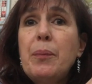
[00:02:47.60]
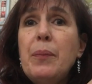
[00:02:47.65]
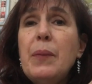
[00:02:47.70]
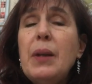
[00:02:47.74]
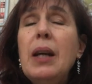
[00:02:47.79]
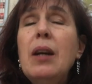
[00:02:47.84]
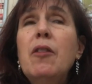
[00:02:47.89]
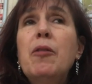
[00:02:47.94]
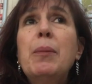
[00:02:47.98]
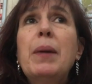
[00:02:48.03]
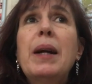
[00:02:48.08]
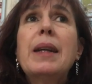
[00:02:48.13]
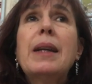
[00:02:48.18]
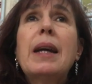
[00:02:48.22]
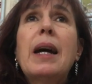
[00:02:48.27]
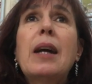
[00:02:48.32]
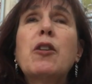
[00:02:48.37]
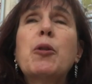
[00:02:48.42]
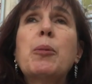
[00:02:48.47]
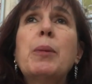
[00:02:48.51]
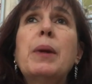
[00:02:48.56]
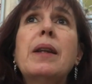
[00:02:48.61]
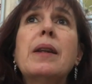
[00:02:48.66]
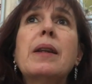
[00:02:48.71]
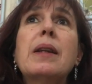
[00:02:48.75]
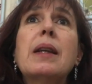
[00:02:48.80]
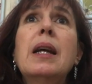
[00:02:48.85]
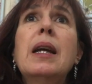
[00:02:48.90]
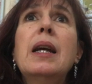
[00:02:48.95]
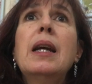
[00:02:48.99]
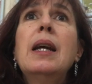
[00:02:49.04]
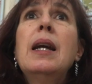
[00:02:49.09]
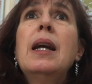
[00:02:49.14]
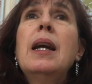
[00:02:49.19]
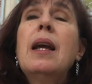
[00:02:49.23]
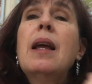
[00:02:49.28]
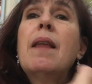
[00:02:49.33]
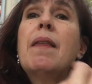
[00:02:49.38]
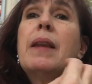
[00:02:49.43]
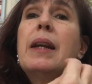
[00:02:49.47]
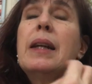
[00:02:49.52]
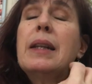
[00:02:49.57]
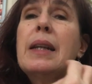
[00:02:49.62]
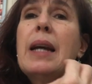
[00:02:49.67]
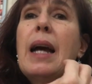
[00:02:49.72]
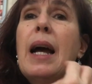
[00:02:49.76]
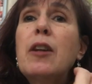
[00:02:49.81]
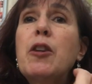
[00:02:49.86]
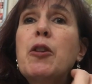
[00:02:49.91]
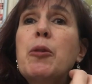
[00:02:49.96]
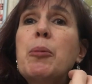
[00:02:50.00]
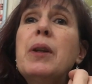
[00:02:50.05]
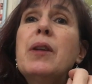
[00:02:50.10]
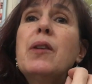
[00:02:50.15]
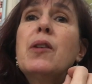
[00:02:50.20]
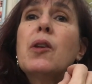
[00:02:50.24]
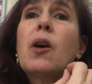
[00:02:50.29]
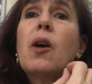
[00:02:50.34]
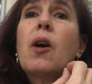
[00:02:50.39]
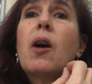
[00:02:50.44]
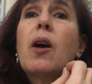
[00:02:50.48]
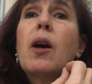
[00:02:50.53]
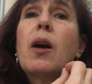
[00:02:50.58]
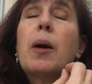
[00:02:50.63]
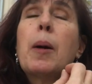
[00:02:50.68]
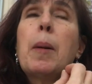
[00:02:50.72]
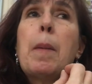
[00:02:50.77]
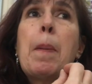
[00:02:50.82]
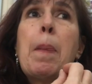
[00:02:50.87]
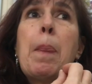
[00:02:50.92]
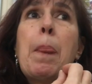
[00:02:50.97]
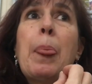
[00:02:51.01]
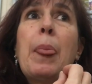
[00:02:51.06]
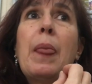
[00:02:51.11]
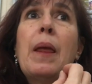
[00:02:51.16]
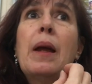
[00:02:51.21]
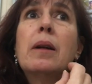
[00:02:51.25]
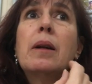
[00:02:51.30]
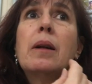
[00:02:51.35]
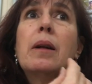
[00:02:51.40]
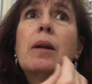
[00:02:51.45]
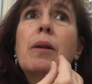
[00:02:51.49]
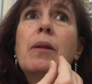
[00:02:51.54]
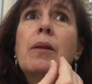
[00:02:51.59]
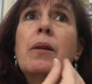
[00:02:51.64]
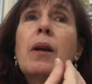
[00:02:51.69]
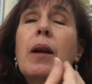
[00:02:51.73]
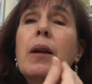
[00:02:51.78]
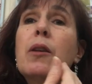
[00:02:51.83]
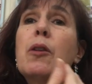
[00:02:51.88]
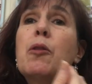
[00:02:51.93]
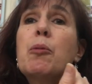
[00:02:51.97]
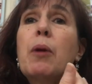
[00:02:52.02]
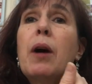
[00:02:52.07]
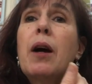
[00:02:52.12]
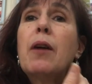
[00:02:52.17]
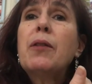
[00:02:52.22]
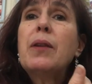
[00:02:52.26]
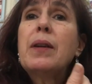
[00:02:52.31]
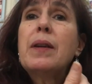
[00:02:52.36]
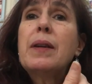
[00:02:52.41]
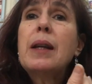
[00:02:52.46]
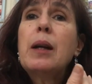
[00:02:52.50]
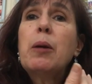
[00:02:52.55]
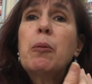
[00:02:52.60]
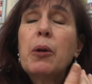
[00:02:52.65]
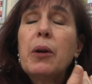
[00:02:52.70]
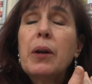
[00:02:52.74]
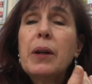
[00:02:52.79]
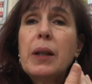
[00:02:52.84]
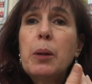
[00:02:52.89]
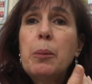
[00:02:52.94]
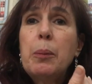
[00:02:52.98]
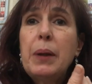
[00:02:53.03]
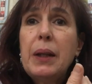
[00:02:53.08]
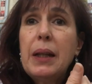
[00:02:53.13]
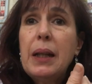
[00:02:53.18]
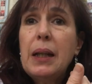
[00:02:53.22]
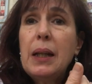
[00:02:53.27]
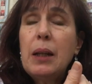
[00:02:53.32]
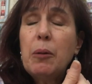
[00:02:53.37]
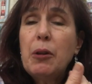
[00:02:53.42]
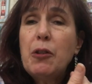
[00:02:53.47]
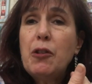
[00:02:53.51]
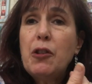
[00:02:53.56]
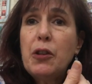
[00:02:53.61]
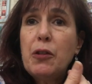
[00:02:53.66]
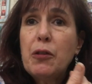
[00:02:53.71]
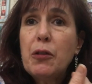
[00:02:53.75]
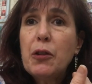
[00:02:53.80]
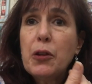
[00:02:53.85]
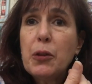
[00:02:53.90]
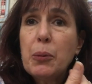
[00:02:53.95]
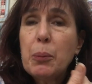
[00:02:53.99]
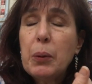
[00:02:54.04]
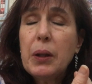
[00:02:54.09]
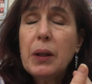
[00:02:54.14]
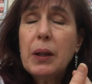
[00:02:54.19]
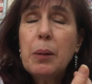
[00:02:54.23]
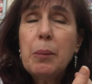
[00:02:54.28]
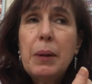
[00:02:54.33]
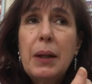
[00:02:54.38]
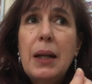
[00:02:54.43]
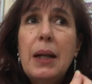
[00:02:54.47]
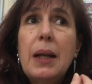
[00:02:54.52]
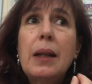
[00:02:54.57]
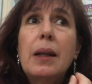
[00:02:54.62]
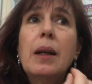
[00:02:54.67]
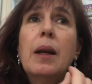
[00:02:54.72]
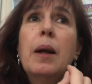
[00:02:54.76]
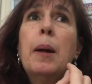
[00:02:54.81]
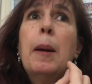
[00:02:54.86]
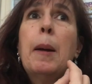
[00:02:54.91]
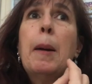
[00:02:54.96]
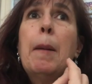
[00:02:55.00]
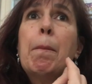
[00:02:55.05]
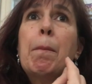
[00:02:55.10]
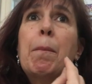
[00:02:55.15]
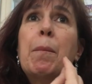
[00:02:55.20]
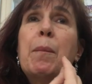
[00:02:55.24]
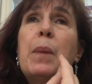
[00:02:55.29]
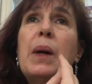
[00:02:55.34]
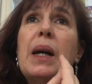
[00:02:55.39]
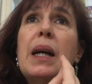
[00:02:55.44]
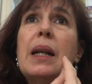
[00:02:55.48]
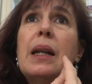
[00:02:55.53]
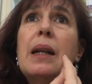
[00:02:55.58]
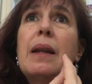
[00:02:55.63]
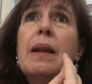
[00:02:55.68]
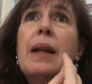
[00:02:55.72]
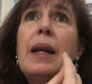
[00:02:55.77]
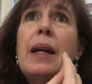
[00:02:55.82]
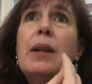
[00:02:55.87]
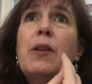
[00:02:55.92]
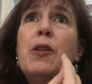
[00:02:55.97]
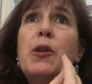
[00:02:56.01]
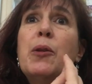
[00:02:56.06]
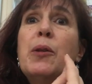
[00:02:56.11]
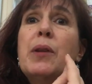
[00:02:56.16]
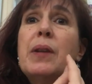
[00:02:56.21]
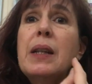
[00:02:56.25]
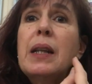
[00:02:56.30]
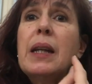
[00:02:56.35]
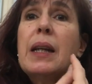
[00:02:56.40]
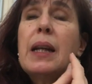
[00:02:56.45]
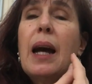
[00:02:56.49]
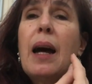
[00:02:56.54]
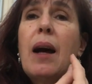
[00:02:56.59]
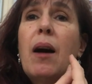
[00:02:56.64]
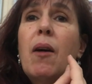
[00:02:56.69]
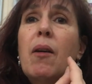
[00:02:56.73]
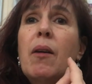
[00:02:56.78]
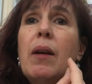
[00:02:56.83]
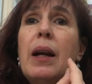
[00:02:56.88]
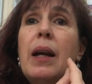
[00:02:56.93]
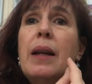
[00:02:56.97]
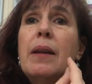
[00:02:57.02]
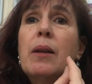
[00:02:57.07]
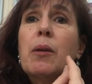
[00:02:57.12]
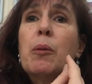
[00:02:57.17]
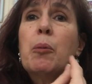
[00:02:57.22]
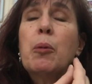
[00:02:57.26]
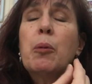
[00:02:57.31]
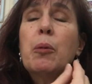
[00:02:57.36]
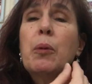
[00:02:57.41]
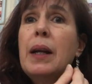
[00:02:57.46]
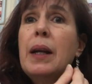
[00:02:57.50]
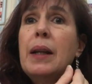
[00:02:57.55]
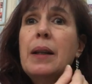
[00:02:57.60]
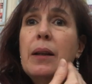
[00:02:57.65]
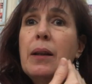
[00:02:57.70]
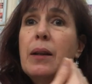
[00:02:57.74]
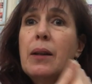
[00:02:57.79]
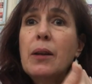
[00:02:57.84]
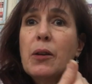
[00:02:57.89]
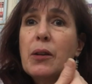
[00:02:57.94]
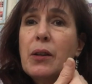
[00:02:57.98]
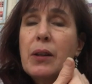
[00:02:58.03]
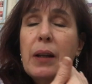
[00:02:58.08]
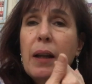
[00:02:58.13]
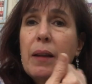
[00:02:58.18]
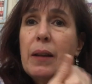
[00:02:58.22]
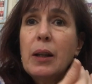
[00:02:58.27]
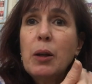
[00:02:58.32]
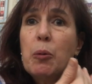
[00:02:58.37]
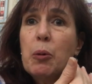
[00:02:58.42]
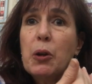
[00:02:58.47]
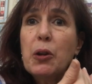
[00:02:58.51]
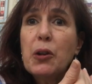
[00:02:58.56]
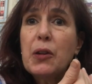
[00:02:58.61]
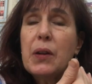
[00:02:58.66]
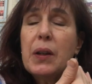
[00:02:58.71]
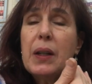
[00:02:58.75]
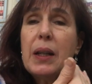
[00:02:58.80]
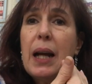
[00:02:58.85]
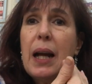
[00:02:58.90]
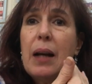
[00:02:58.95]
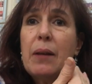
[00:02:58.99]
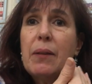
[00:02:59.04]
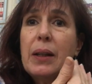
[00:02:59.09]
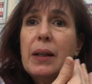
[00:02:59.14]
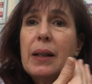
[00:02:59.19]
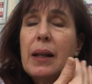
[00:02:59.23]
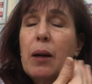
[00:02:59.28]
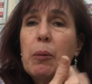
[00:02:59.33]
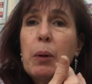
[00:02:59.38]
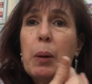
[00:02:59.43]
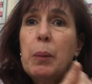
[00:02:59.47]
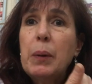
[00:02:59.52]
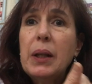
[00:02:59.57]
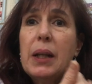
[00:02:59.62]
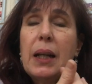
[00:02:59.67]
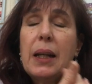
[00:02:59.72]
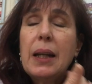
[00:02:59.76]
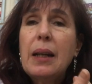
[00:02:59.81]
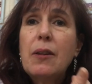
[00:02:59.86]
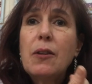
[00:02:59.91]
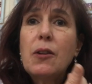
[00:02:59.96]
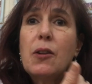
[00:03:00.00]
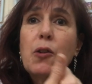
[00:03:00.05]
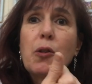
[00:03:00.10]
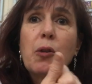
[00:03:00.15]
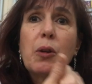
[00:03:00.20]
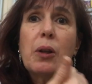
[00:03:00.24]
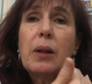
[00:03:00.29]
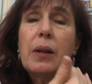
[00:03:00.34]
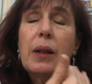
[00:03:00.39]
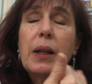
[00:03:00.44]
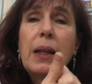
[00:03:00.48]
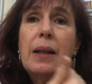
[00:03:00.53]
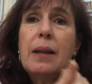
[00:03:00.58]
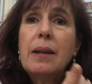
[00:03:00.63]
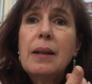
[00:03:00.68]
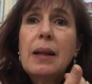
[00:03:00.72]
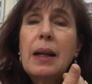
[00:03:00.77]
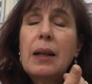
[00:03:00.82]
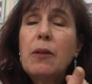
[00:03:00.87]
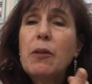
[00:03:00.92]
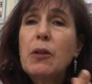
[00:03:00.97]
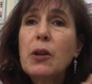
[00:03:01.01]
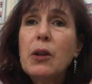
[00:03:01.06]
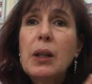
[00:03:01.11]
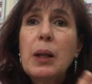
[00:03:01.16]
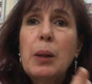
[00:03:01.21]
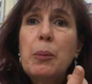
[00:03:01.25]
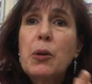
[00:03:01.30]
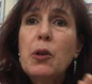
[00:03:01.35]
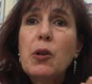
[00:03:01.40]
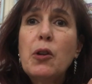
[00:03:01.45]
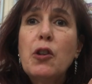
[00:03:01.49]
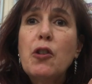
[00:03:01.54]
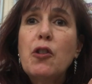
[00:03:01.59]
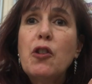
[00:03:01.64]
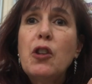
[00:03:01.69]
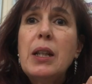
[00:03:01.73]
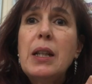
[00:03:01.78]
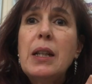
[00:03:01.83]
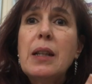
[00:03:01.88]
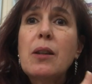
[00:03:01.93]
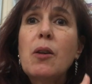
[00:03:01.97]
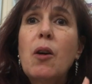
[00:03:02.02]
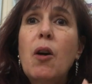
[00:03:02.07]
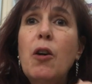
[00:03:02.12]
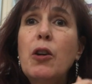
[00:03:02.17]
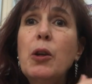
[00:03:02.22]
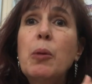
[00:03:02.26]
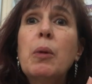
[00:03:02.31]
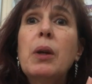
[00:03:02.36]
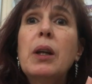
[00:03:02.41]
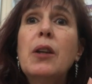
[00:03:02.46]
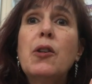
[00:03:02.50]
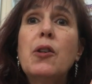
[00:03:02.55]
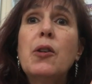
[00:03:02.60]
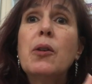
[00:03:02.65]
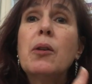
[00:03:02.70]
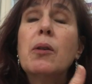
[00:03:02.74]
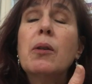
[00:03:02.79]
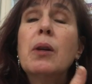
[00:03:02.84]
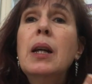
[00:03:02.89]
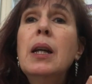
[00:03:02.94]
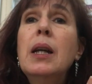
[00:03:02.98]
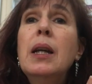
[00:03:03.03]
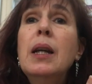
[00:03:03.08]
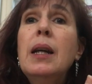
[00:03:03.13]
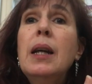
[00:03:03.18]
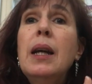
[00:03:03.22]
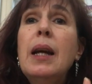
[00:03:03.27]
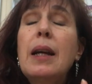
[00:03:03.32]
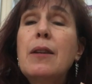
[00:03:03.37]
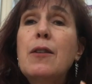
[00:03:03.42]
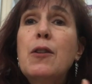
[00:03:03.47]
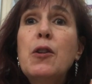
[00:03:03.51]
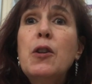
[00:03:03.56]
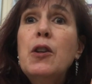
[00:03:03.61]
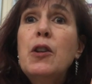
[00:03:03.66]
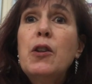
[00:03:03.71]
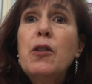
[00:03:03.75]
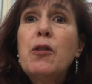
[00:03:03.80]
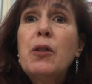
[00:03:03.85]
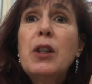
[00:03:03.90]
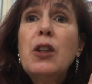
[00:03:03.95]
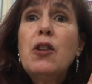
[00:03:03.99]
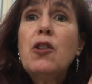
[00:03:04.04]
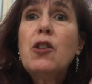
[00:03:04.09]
of my attachments. The attachments are not as rough as they were at the beginning when she first put them in, but they do stick out, and there's nothing worse than having that rubbing against your inside of your lips or your cheeks. So all you want to do as soon as you finish